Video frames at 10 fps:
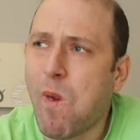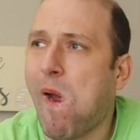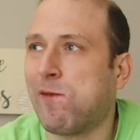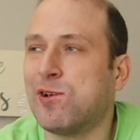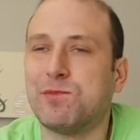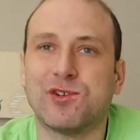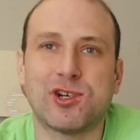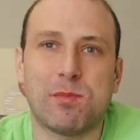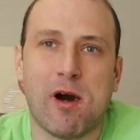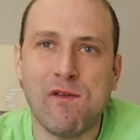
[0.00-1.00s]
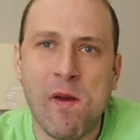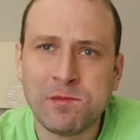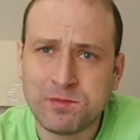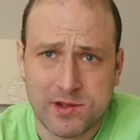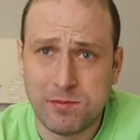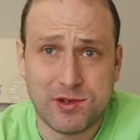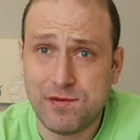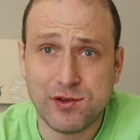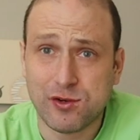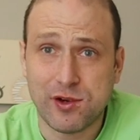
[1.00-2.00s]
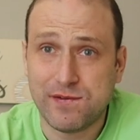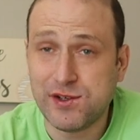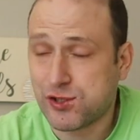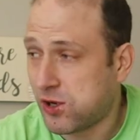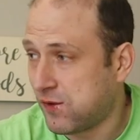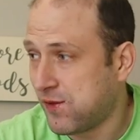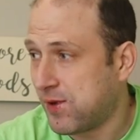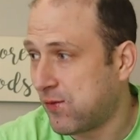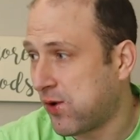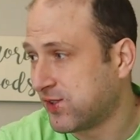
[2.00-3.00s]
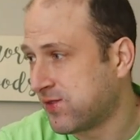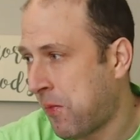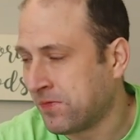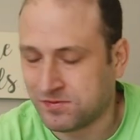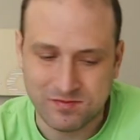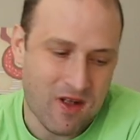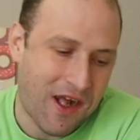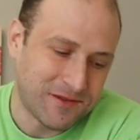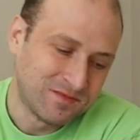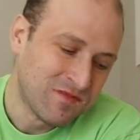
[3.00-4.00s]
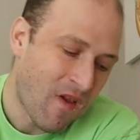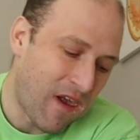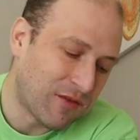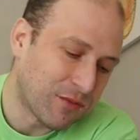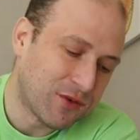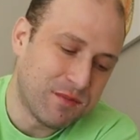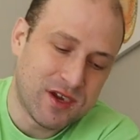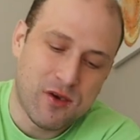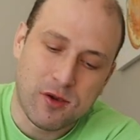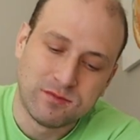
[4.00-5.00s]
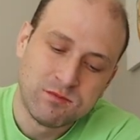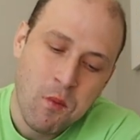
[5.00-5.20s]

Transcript: I ripped the top off. I'm definitely going to finish all of them at once. I have to put it back on.